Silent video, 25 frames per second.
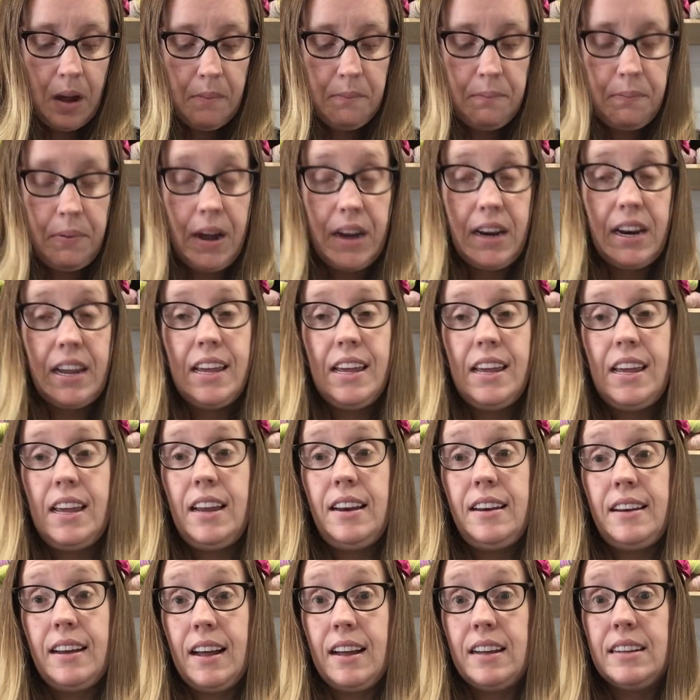but he
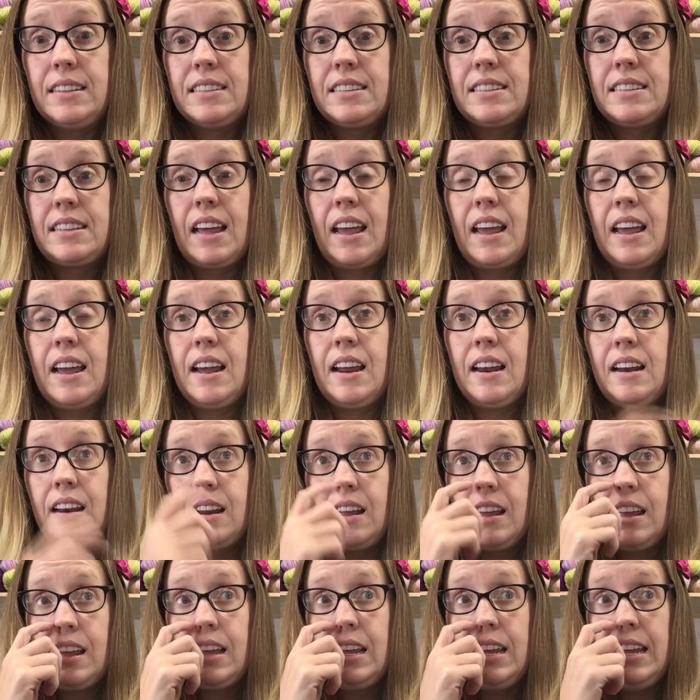does, and
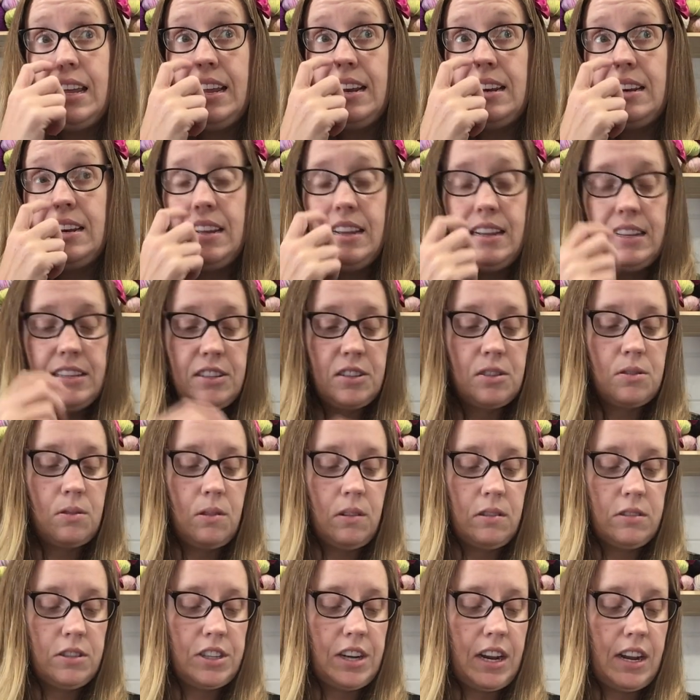he needs
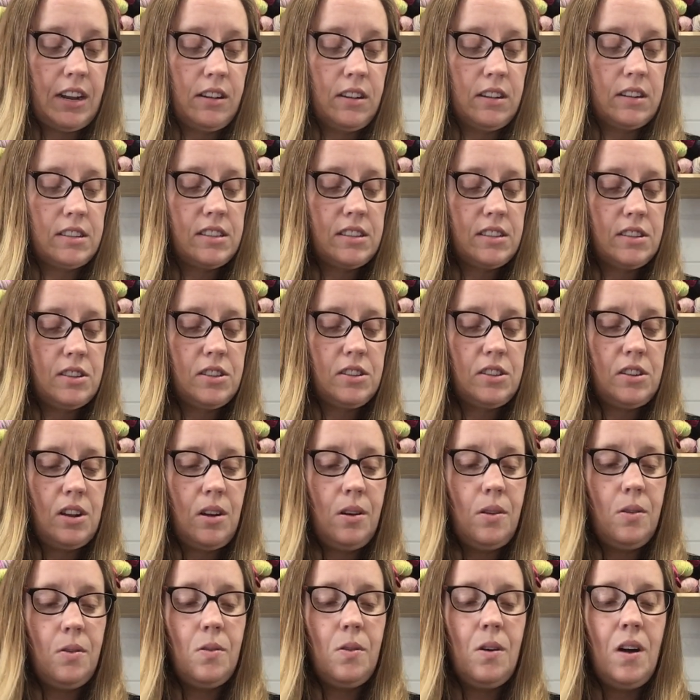crochet hooks.
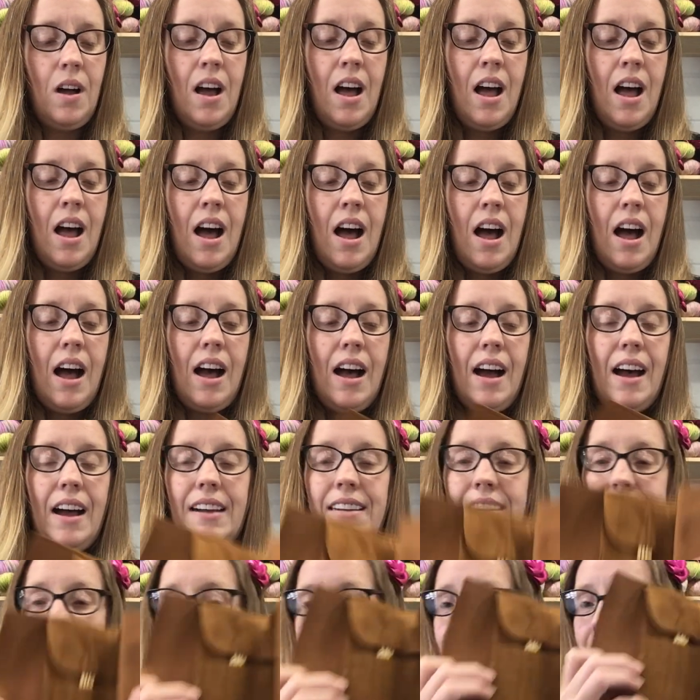So
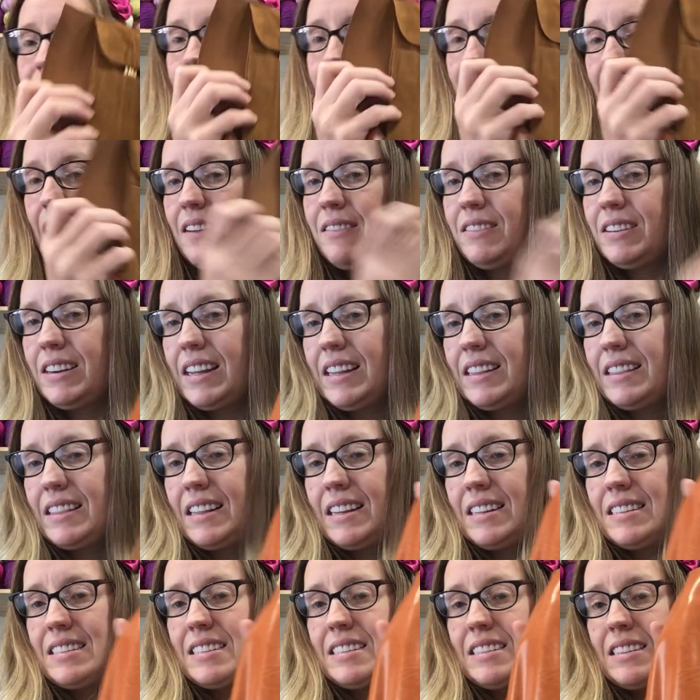I decided I would get this